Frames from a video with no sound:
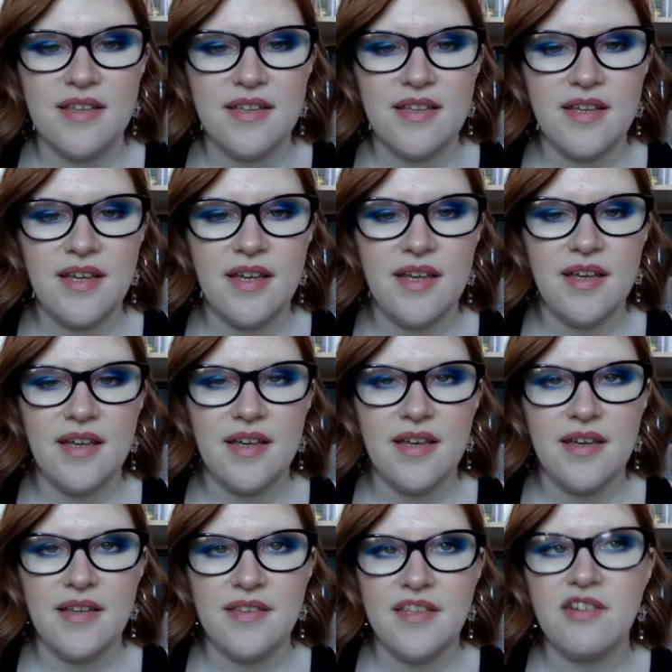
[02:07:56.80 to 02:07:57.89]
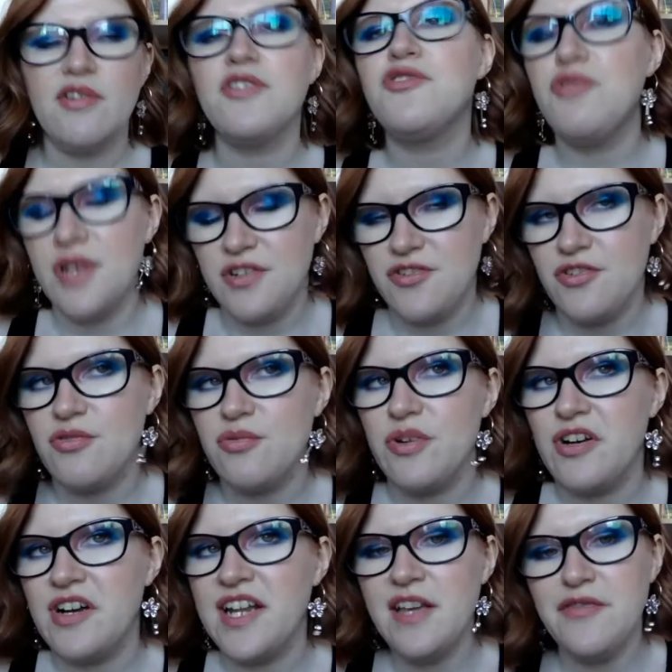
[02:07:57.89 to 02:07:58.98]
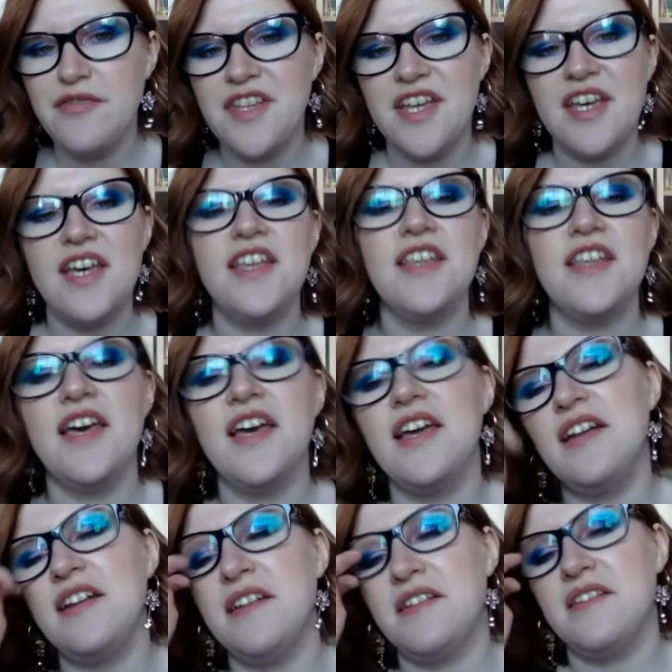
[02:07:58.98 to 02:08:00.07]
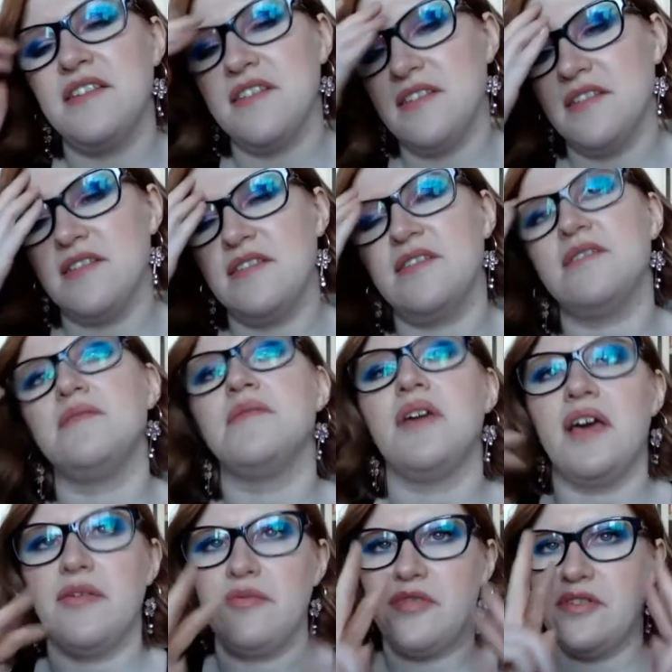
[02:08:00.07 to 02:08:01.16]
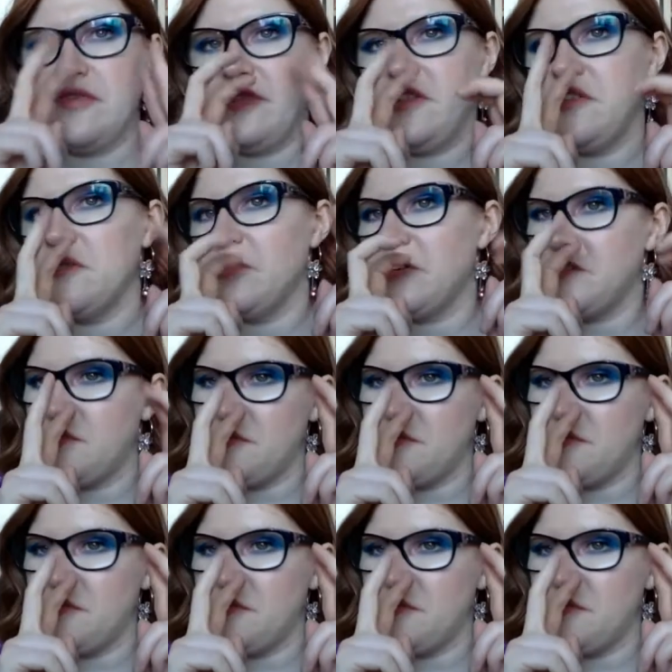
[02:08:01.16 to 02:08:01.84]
the restrictions were lifted and everything was